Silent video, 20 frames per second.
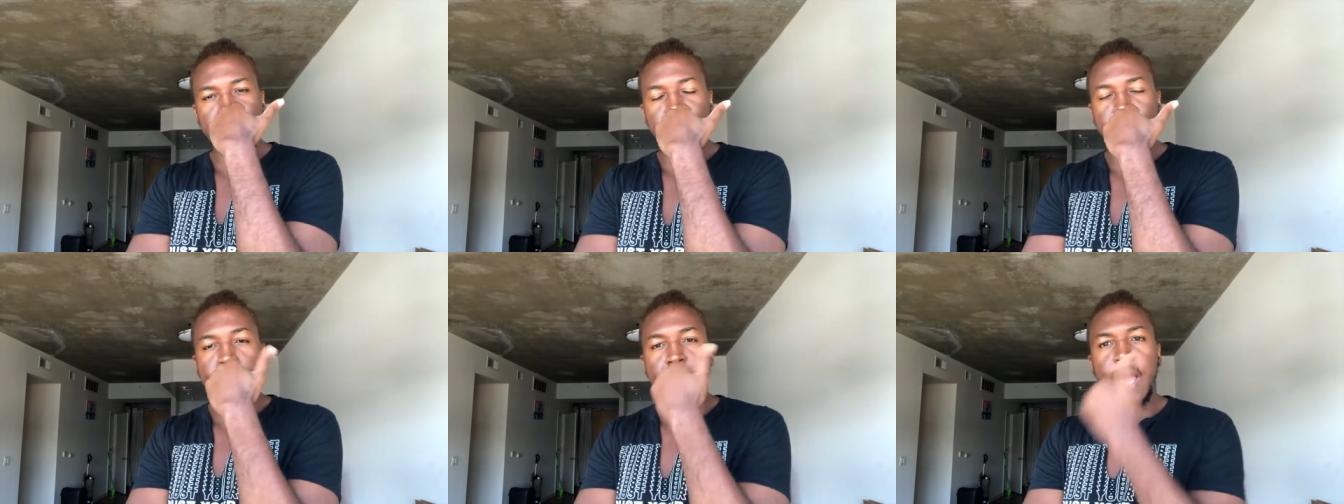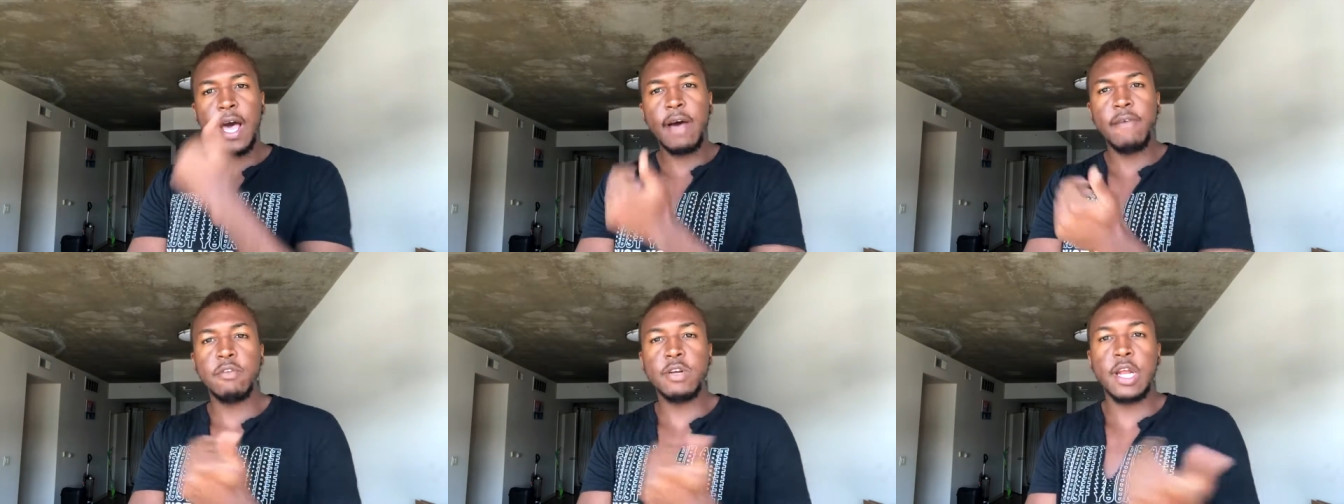that I
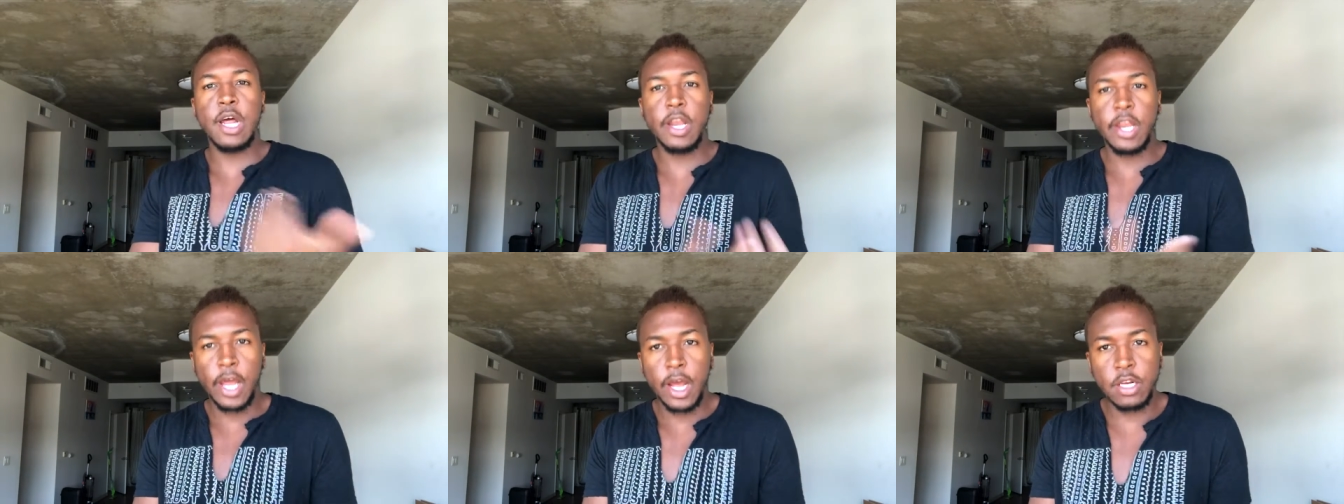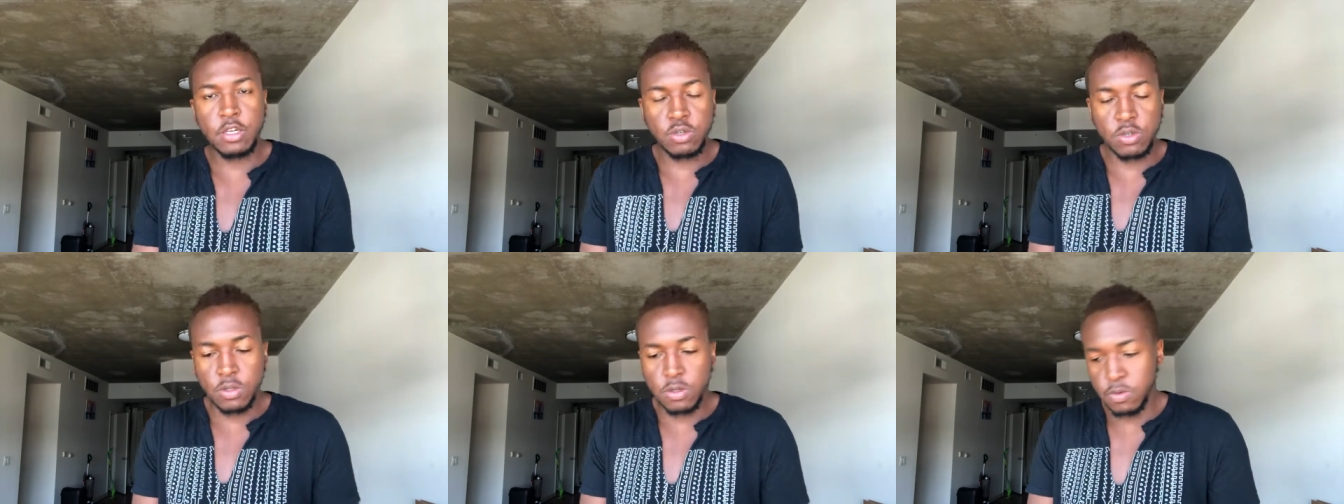have are not
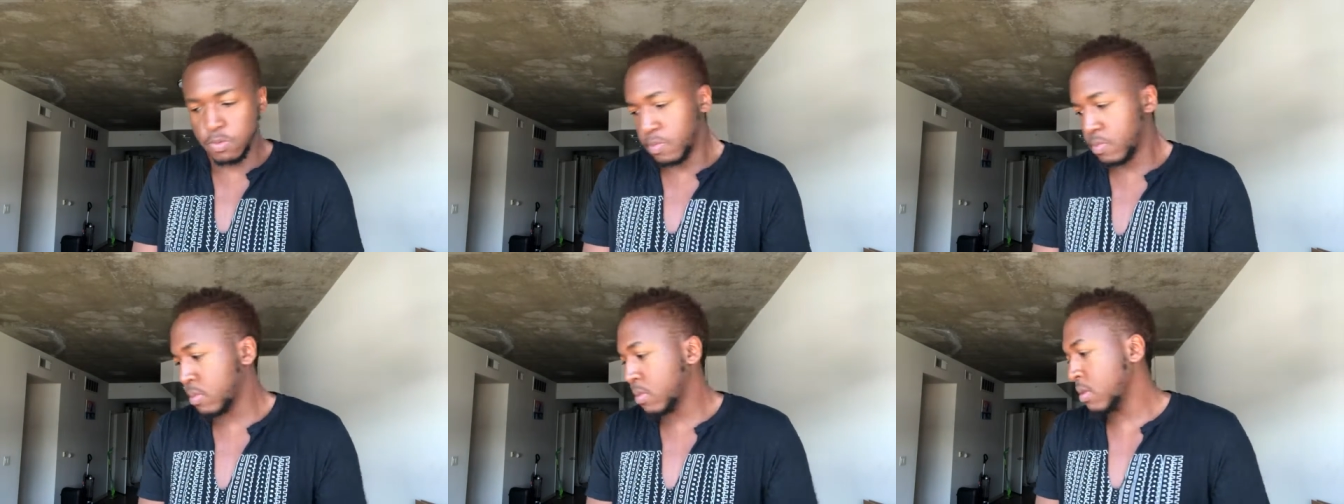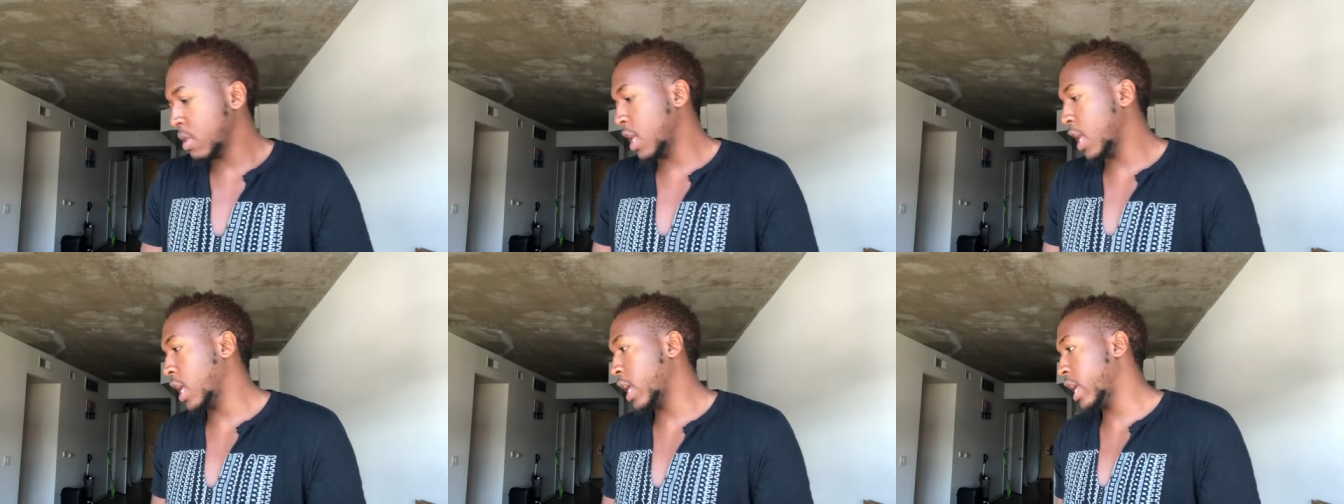natural,
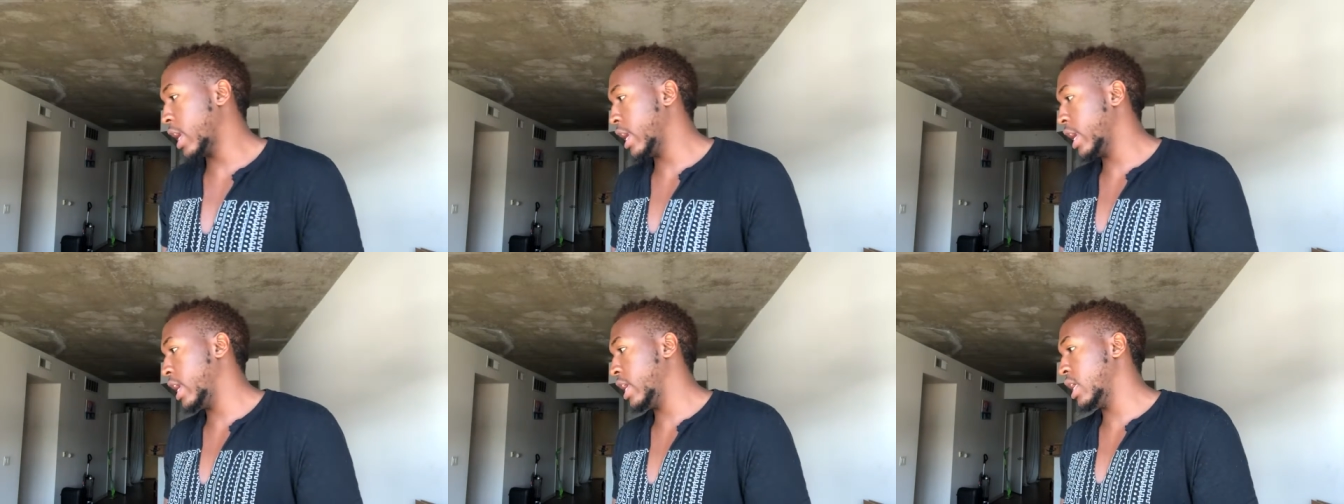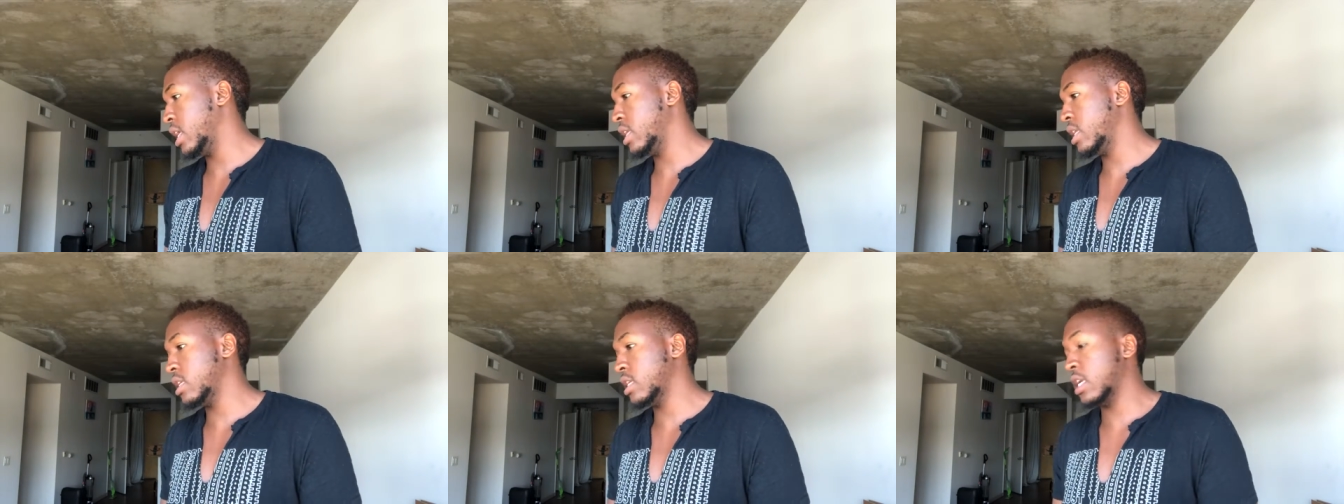
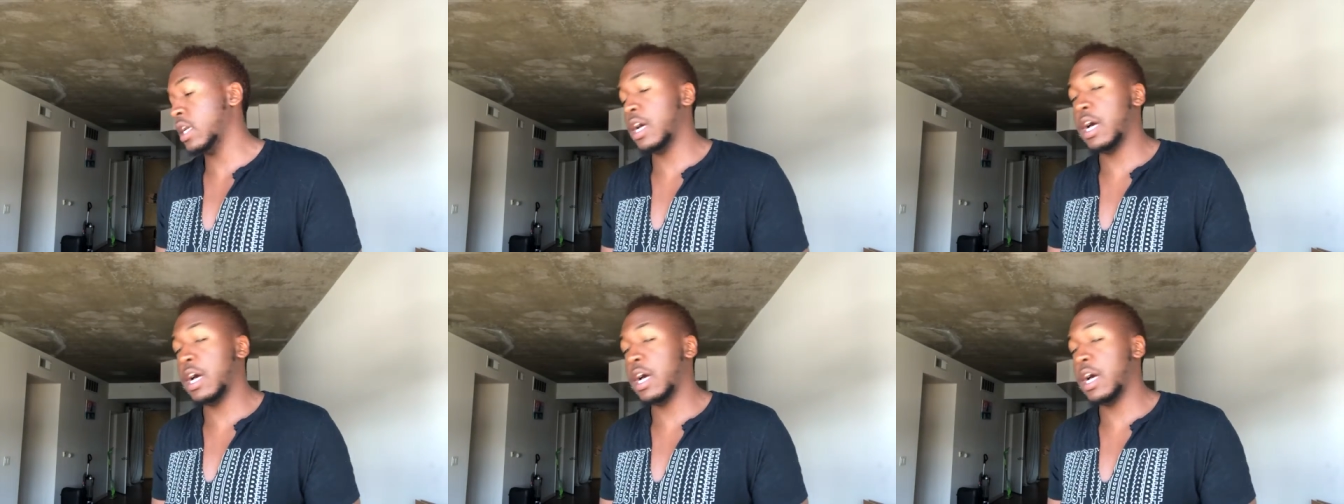and